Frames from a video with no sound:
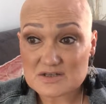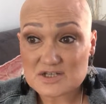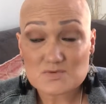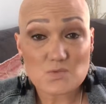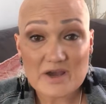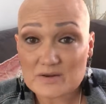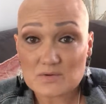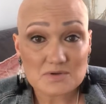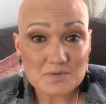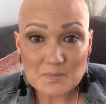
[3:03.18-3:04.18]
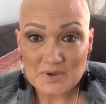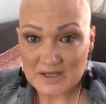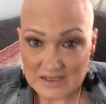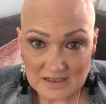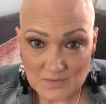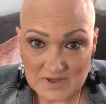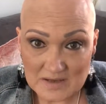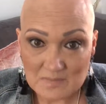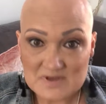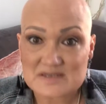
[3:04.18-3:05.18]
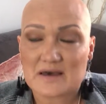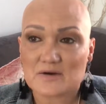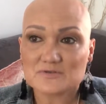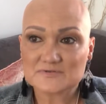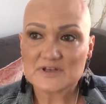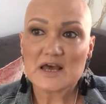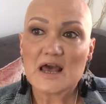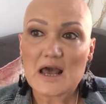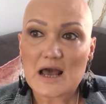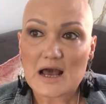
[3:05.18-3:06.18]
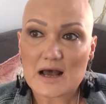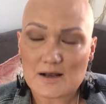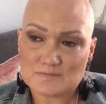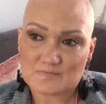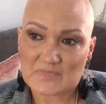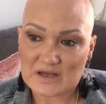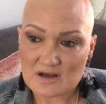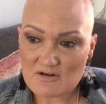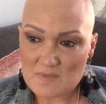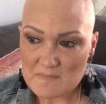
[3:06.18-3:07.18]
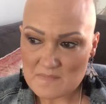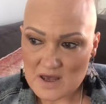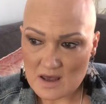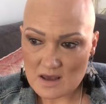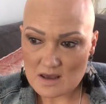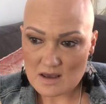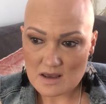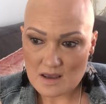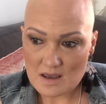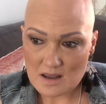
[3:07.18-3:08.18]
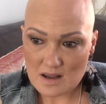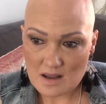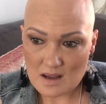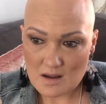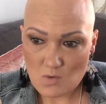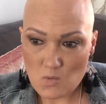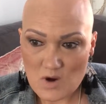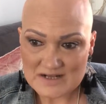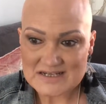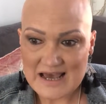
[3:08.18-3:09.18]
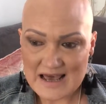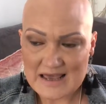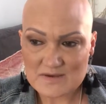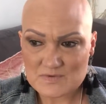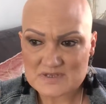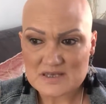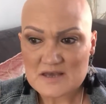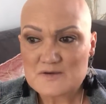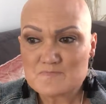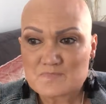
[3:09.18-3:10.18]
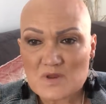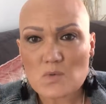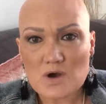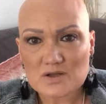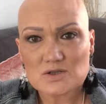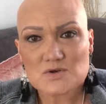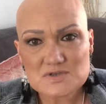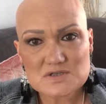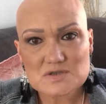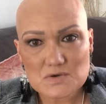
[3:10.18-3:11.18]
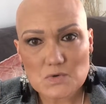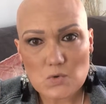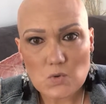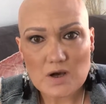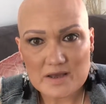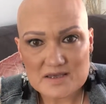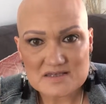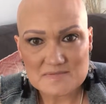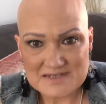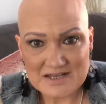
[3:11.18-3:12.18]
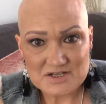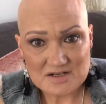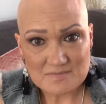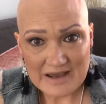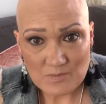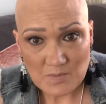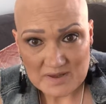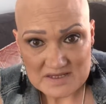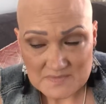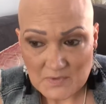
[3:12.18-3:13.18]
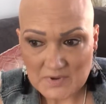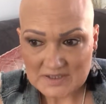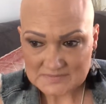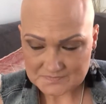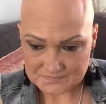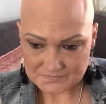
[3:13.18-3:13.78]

just went completely within myself. And I remember one day, I'd lost quite a substantial amount by this point.